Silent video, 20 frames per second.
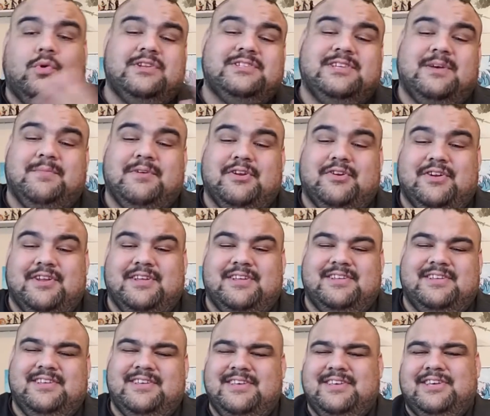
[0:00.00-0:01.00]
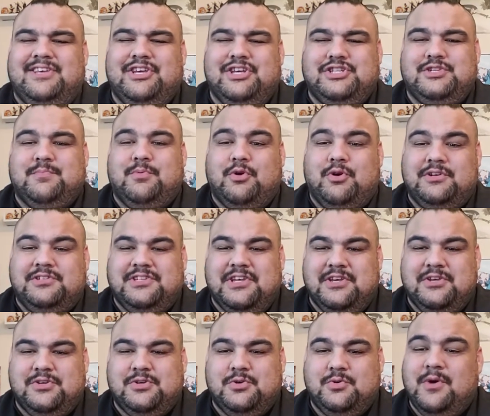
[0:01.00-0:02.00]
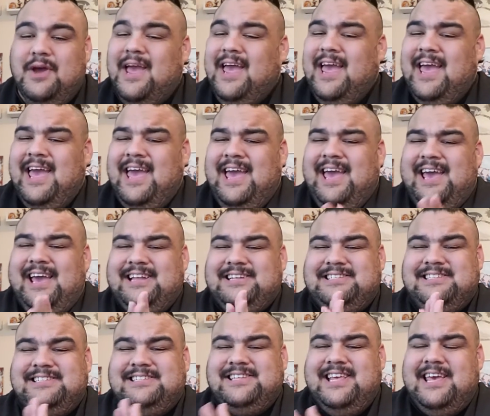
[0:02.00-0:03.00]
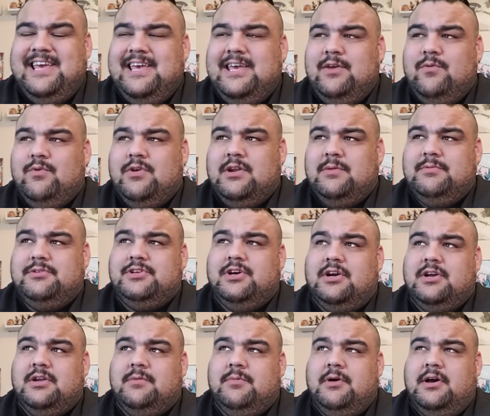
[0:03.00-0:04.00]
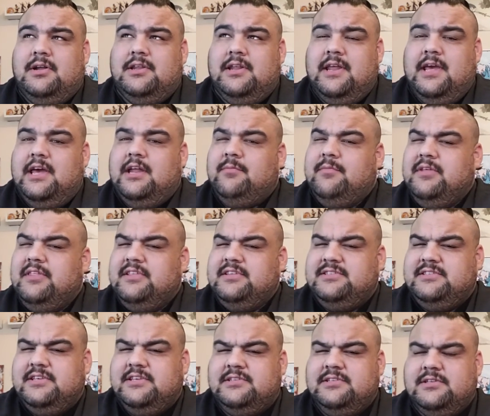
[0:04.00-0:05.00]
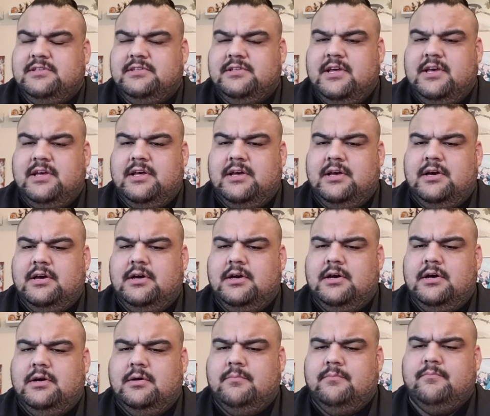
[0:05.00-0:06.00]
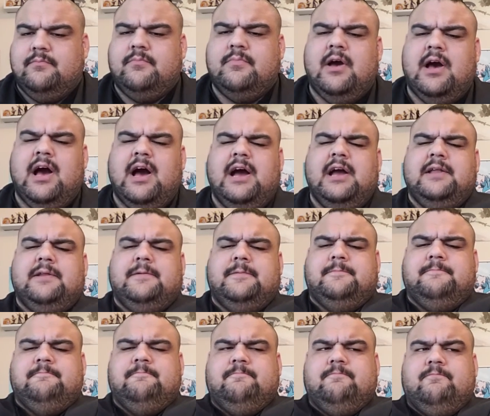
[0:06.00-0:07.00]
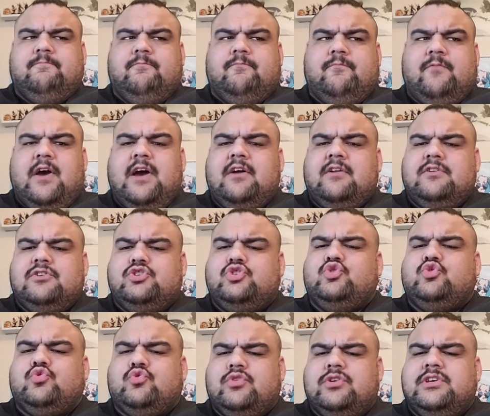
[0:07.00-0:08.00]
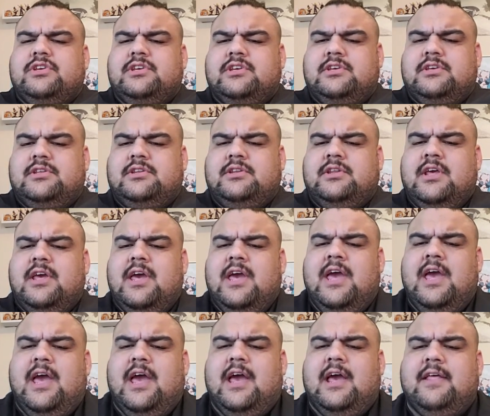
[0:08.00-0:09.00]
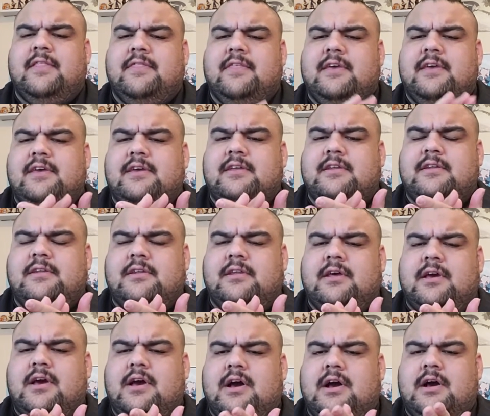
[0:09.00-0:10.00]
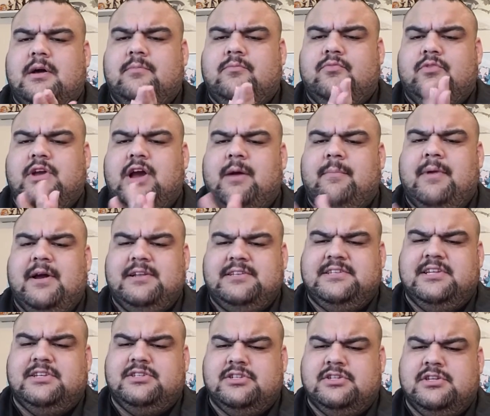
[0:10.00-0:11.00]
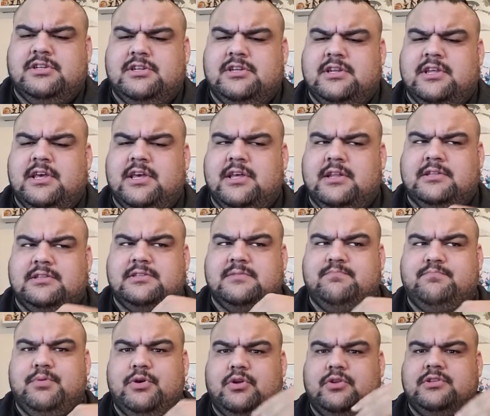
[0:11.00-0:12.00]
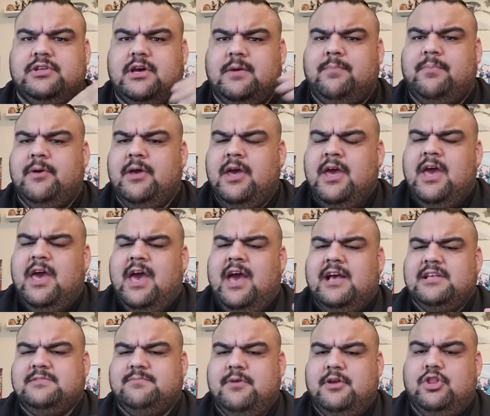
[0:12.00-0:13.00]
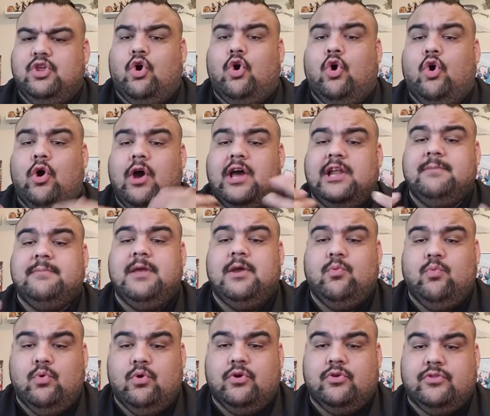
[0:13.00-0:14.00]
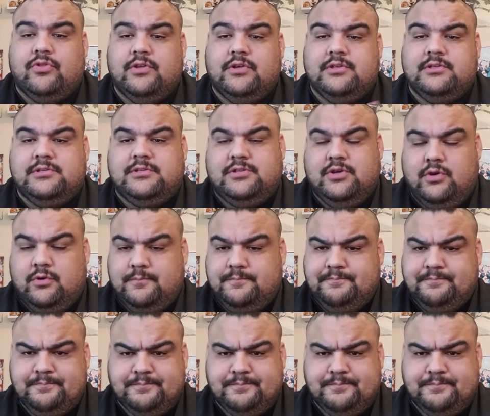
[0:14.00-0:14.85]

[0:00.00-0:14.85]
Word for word: What is up, internet? It's your boy Tanku, and today we're gonna be talking about an anime of the season that um, I found intriguing, and then um, caught my attention. Its buildup has made the whole anime worth it. So,